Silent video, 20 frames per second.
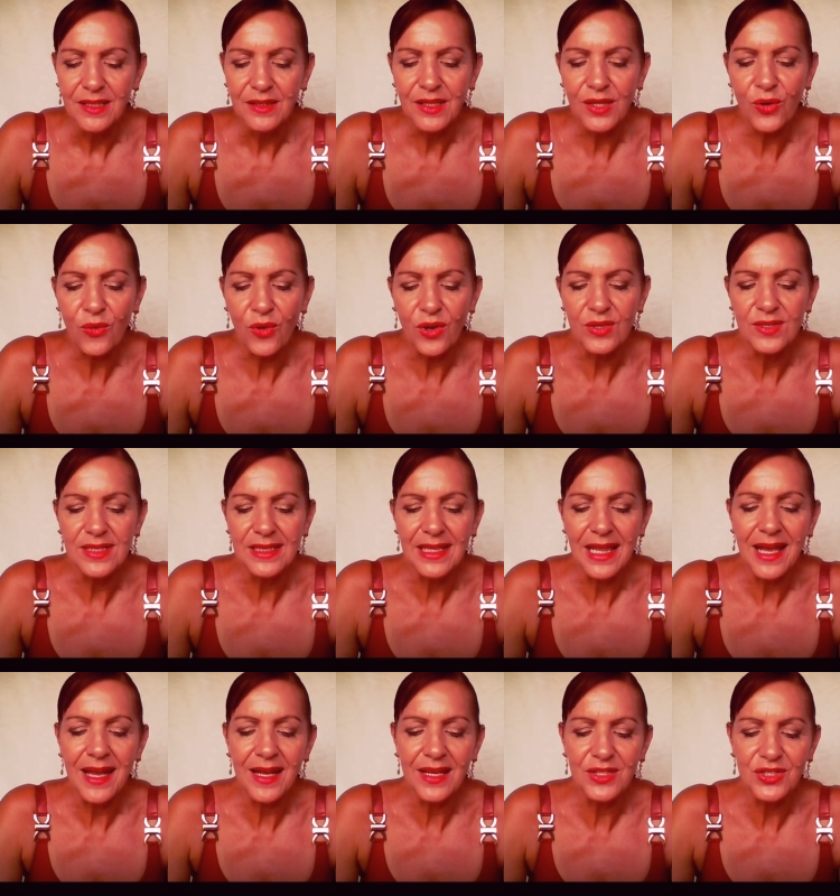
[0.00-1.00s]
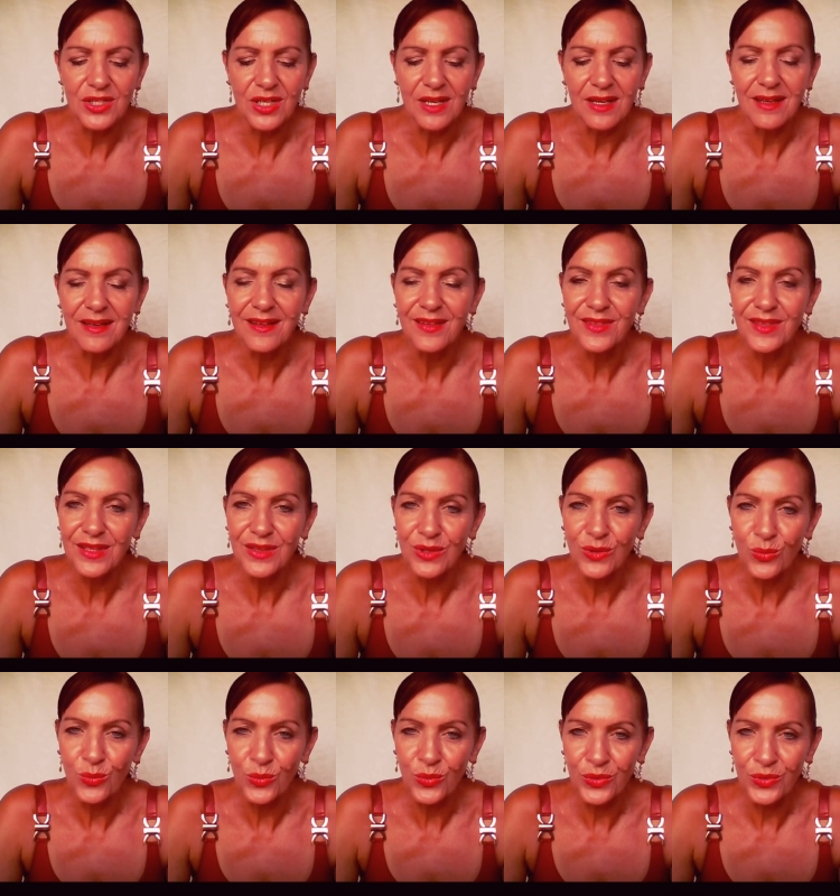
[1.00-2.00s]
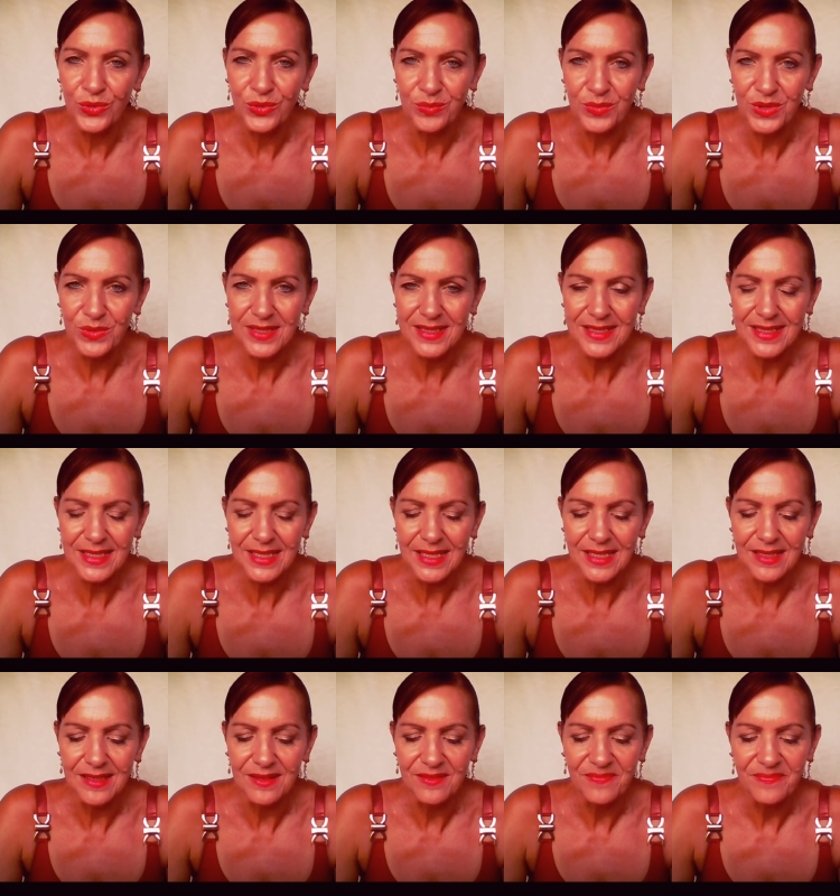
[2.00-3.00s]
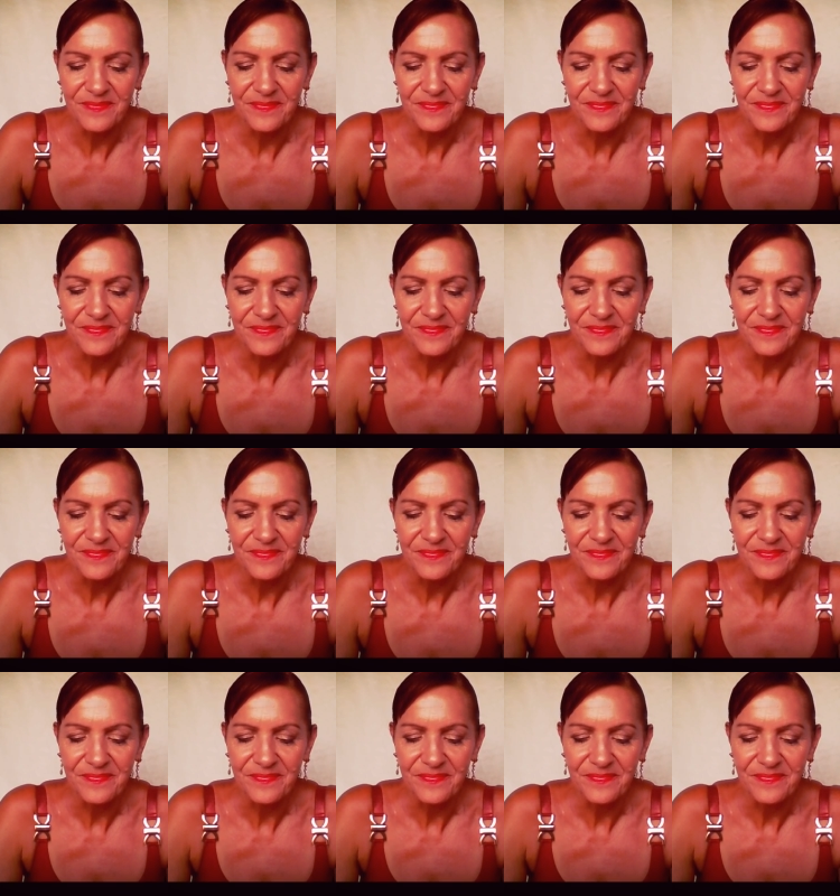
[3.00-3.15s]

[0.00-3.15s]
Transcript: that grows larger than the room you are sitting